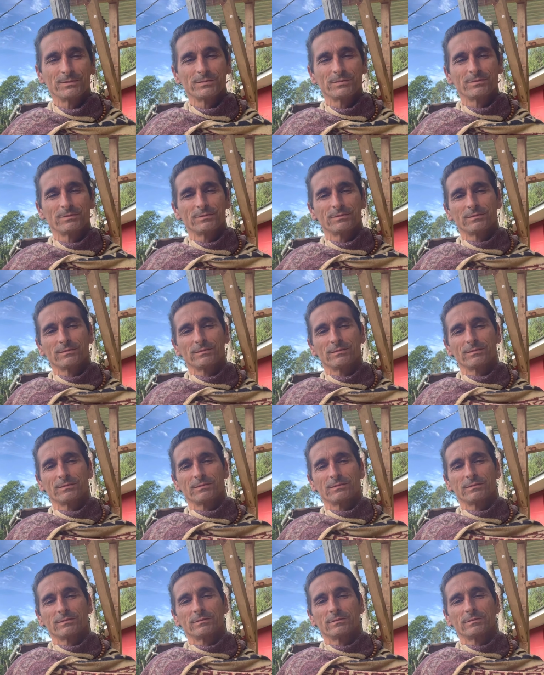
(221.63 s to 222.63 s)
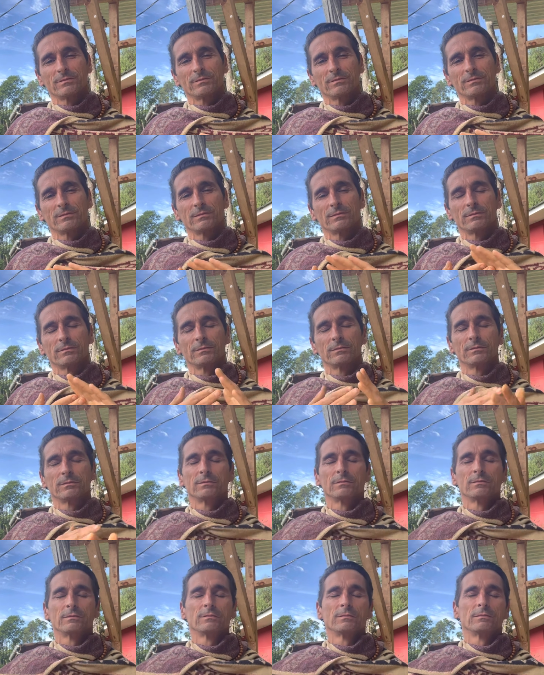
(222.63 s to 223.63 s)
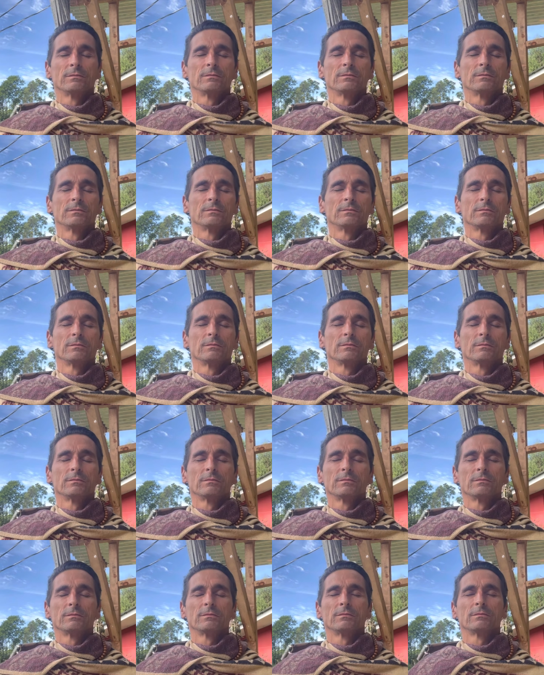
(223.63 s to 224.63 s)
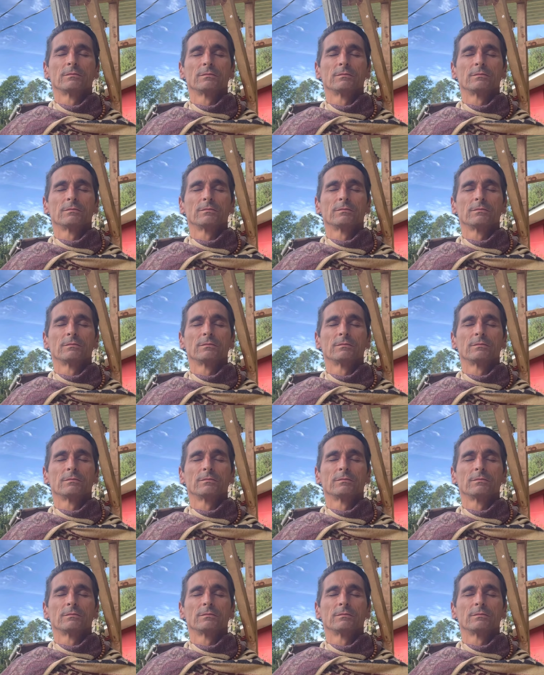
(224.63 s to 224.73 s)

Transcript: No one is speaking in this clip.